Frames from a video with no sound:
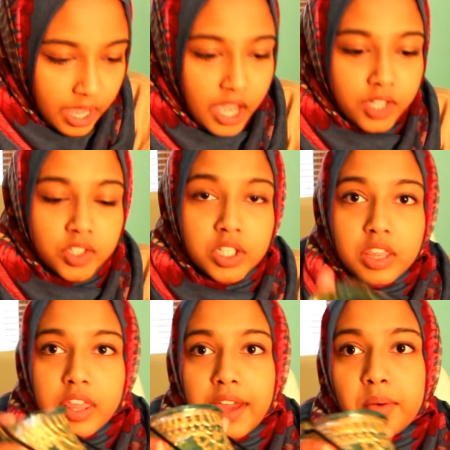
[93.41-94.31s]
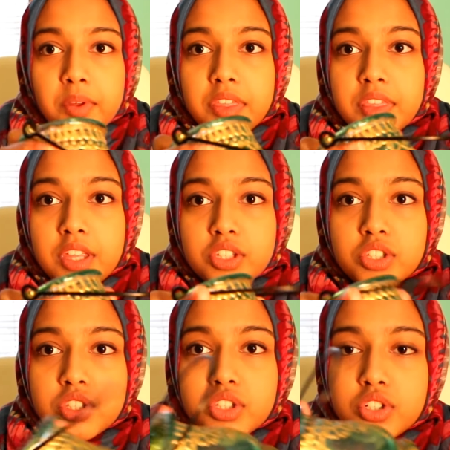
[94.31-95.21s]
I did that with
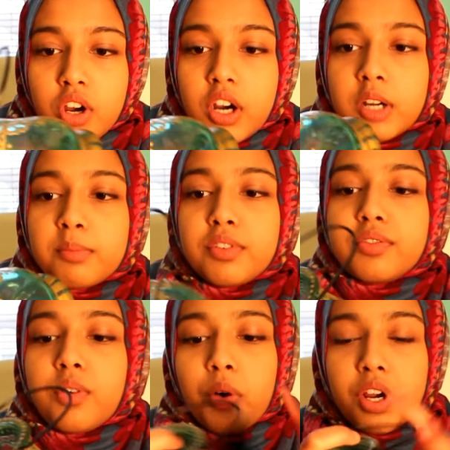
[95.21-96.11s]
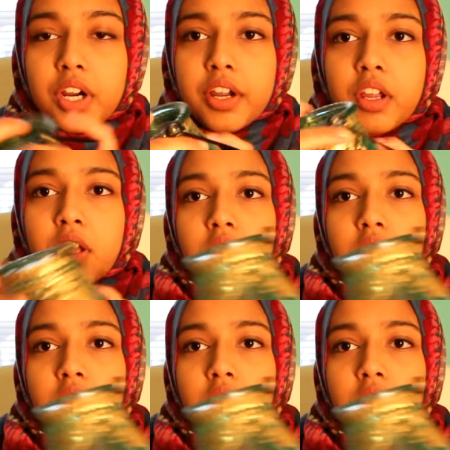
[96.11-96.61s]
this jar before.